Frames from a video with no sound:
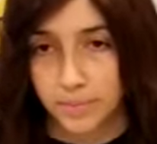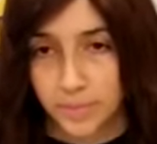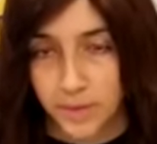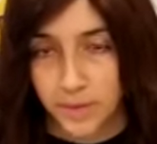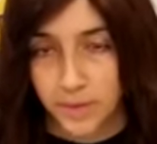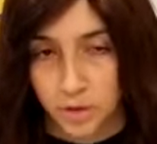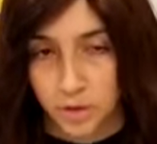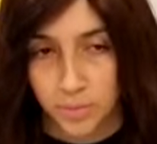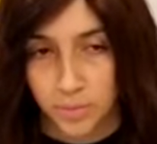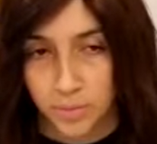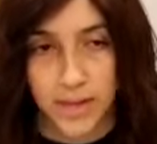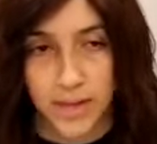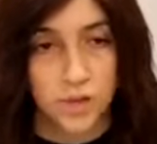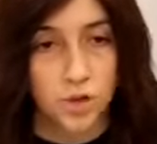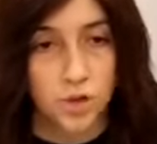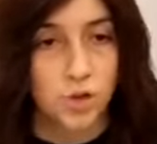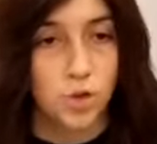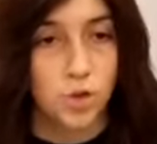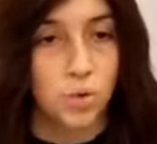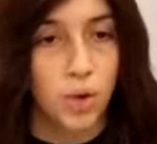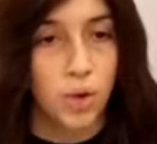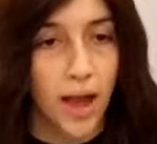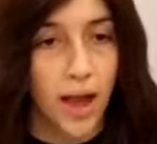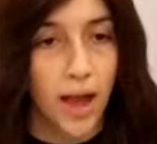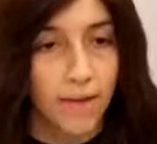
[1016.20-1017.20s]
So imagine
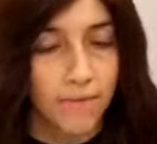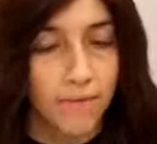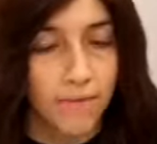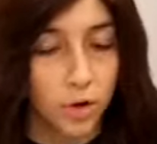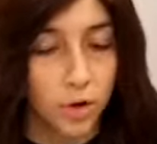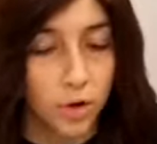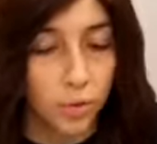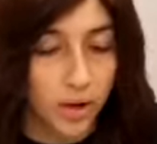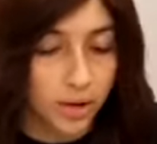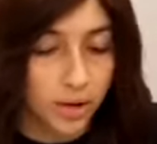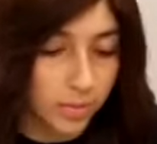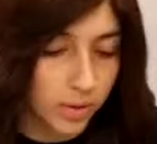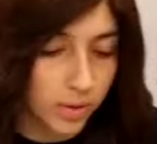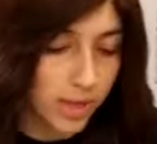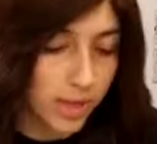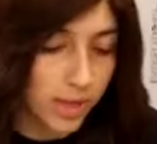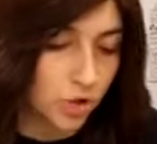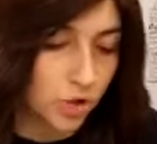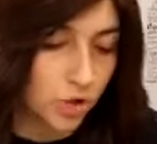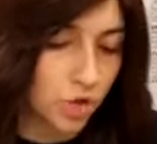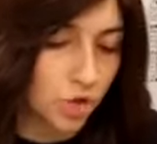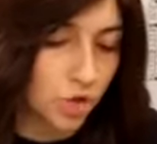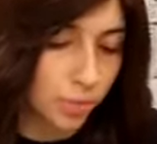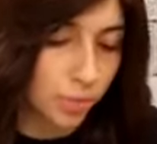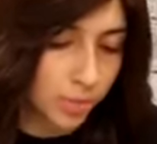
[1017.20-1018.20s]
you have a great
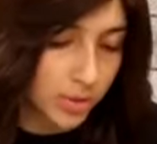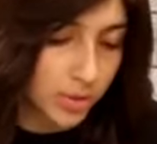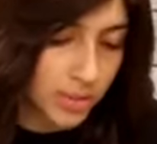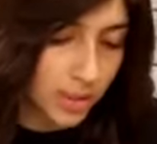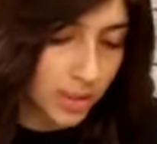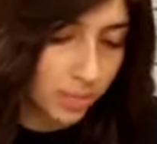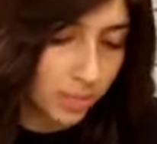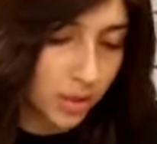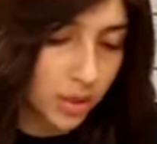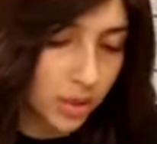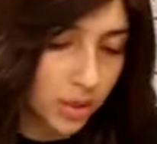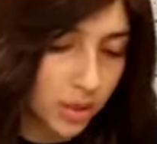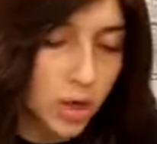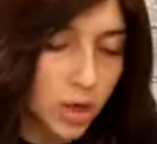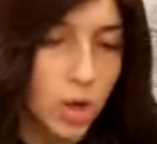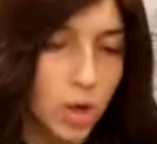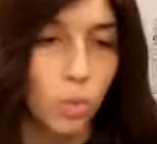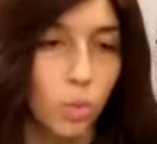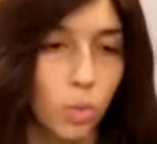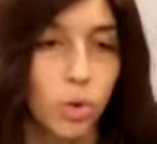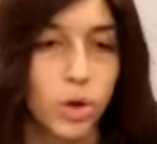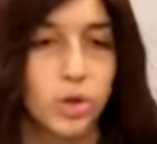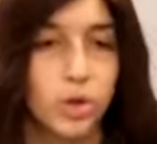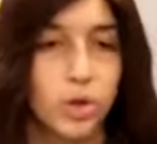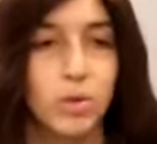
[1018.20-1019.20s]
relationship with someone
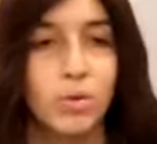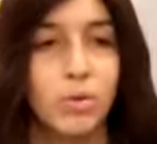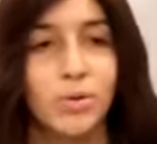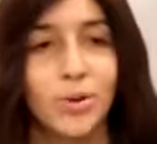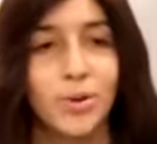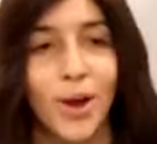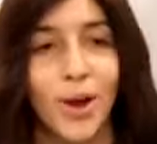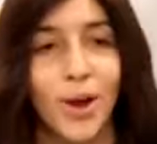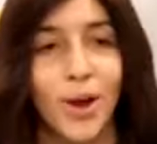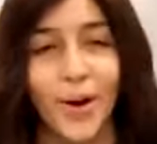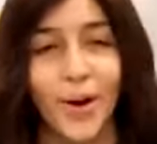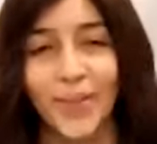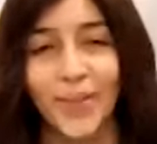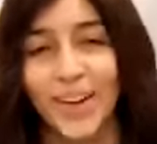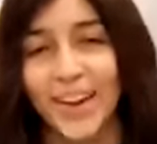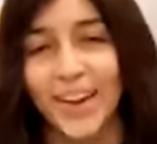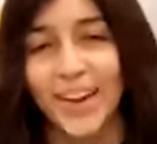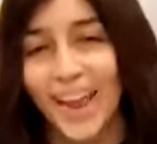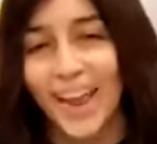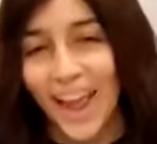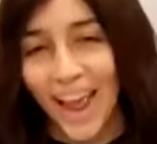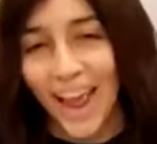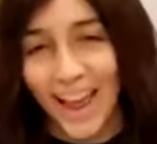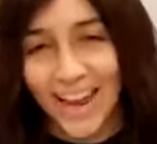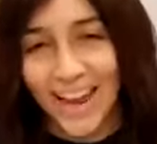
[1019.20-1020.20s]
where you know
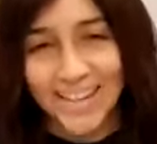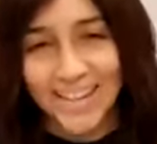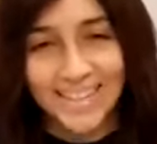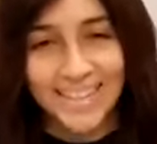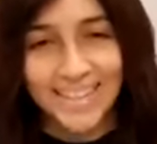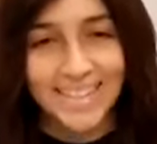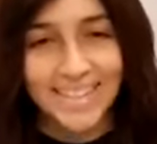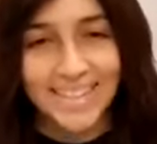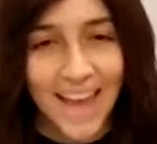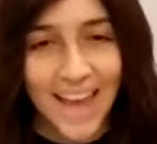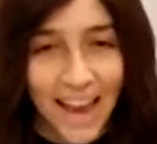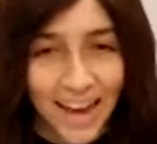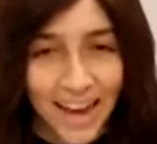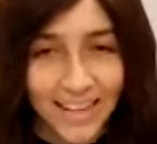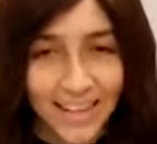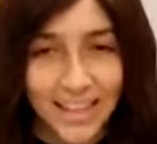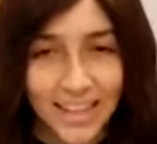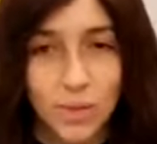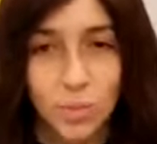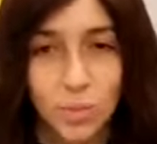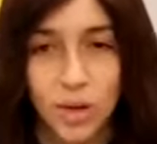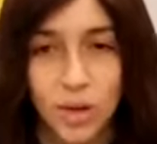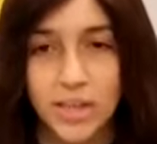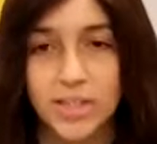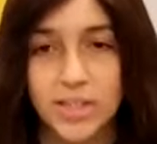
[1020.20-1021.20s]
exactly
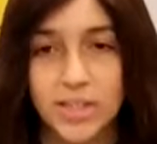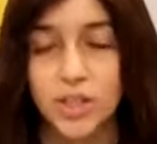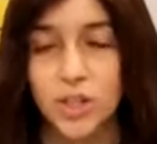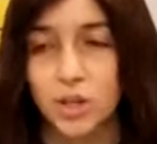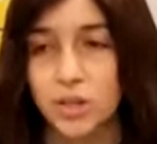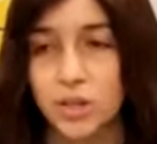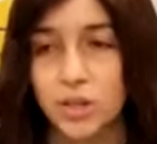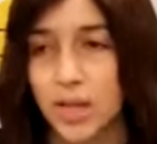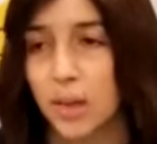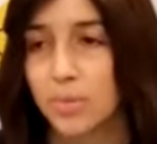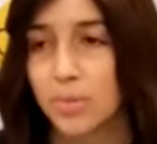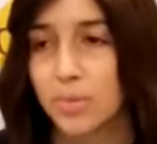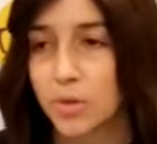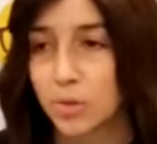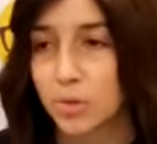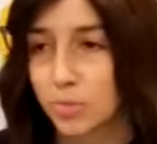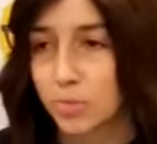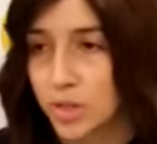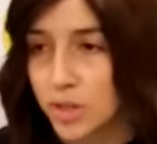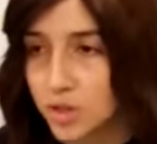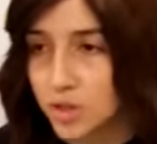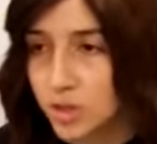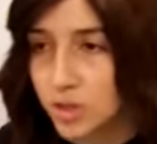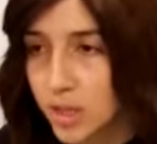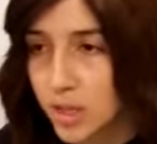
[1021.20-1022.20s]
when is a good time to
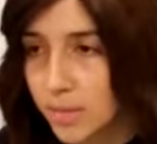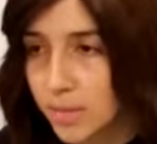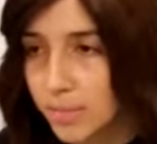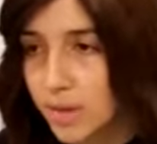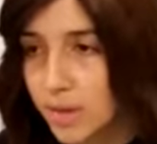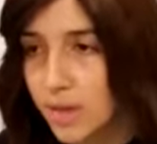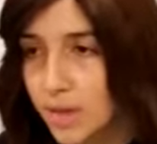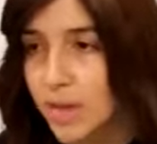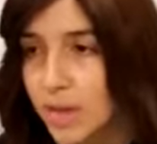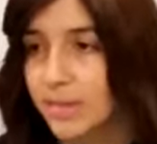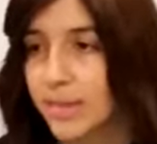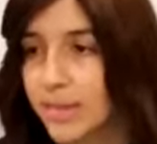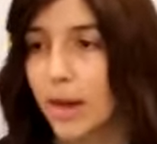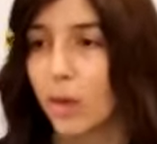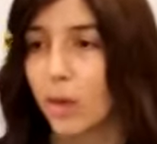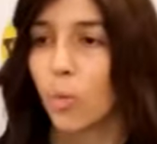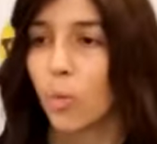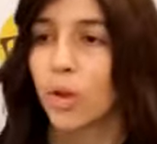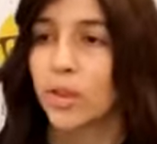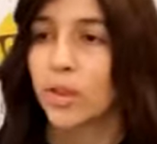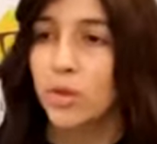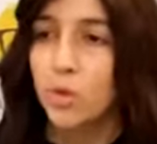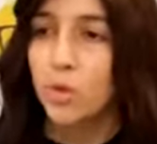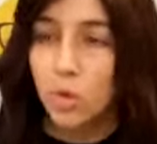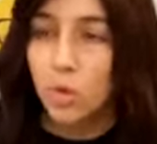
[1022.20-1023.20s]
reach them, that
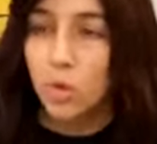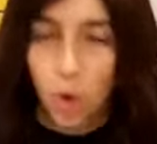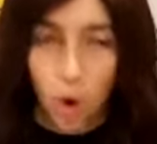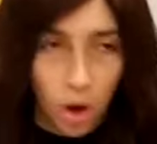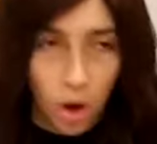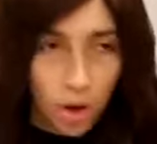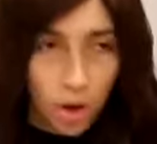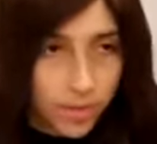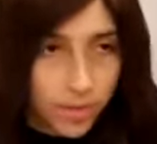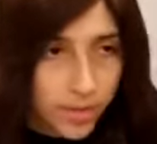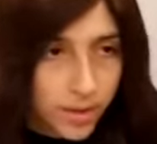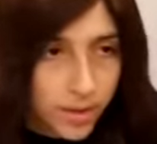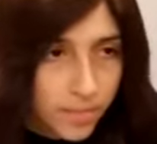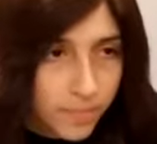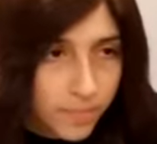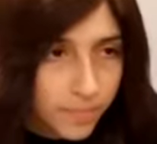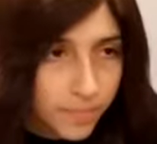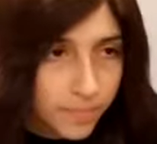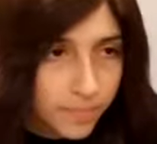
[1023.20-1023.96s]
when you call them,